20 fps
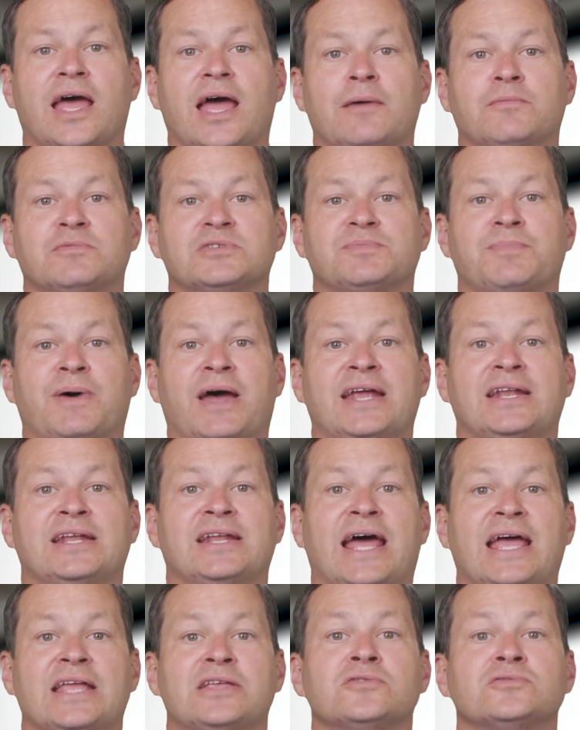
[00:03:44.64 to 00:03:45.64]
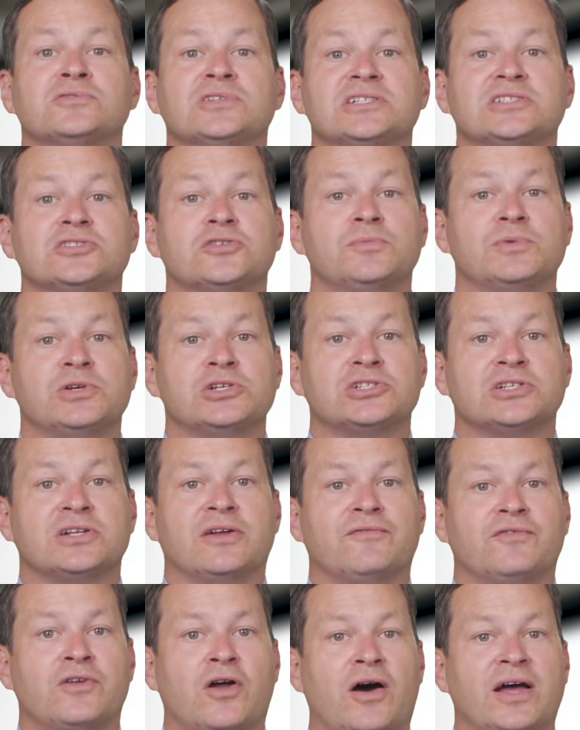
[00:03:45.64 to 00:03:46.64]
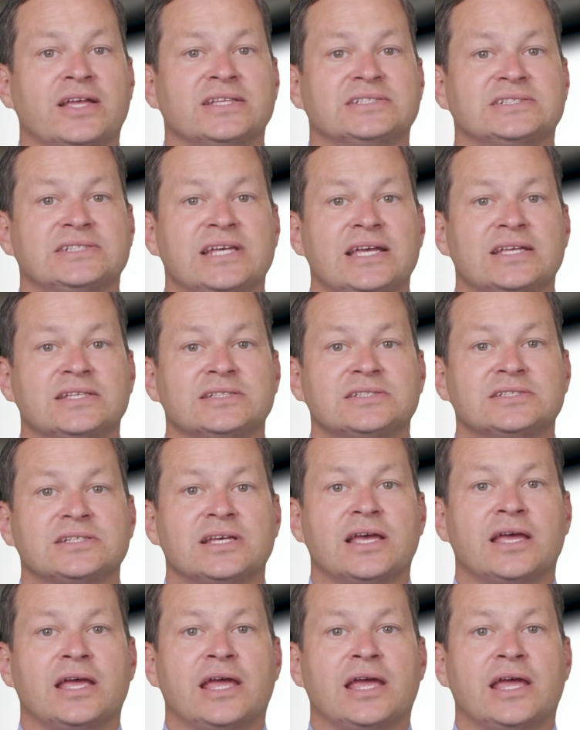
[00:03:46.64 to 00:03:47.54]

and was paying an annual distribution of 9 cents,